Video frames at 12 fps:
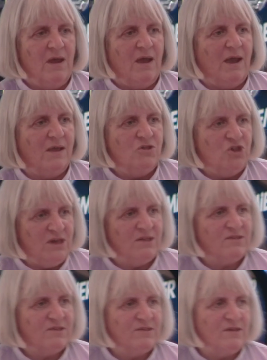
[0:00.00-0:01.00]
And
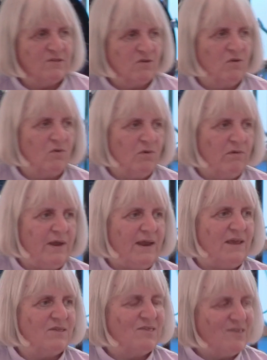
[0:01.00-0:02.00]
Jesus' glory
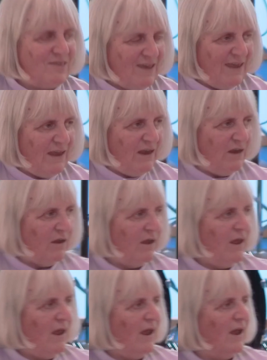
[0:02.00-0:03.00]
is seen
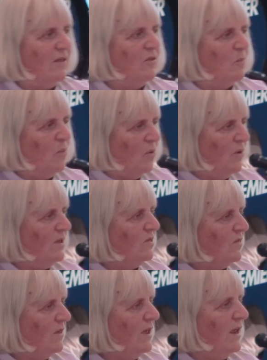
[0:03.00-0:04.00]
at the
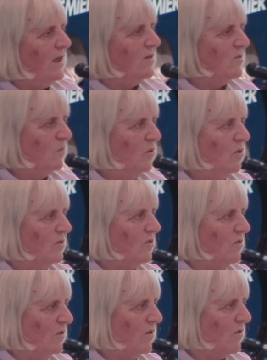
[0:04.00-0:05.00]
point that he is put
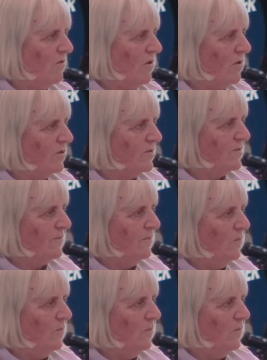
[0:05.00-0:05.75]
on the cross,